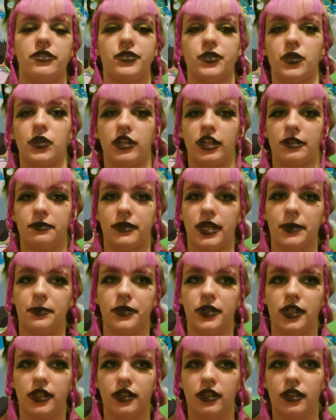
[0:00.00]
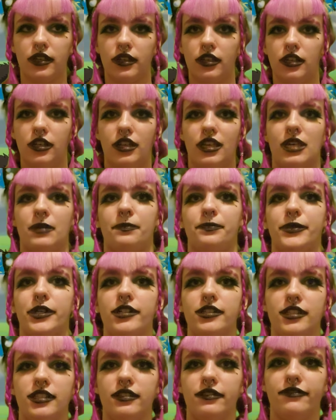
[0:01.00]
score in my book.
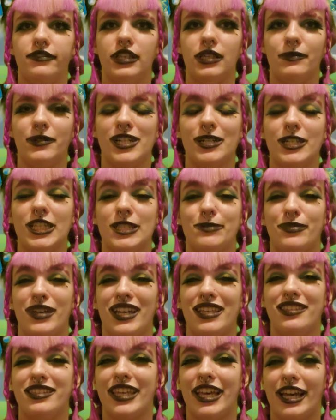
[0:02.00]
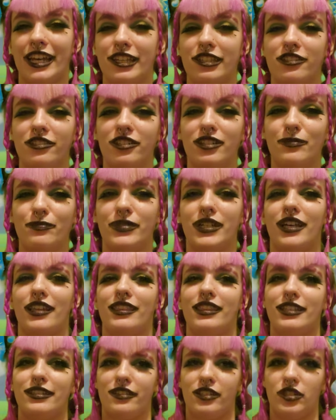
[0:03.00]
Most of them are spectacular, but
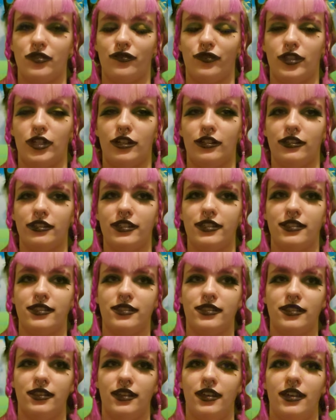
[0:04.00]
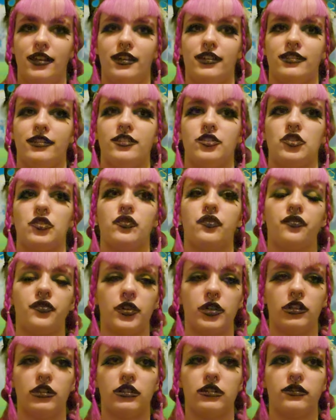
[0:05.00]
this is flawless. This is
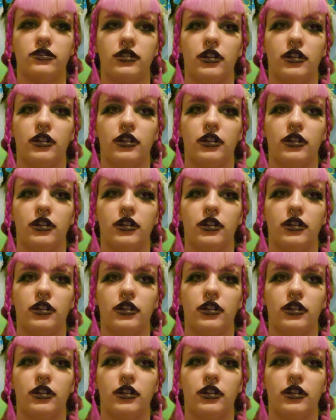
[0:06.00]
full of